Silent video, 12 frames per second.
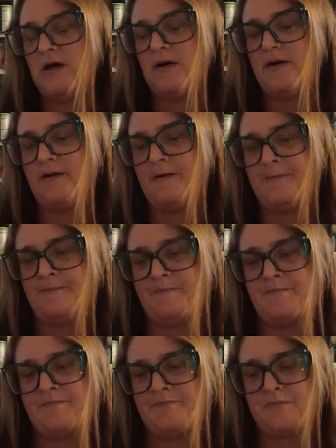
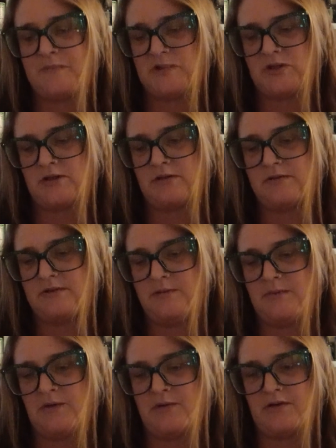He
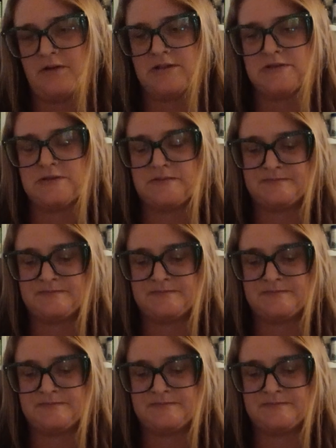might wear these.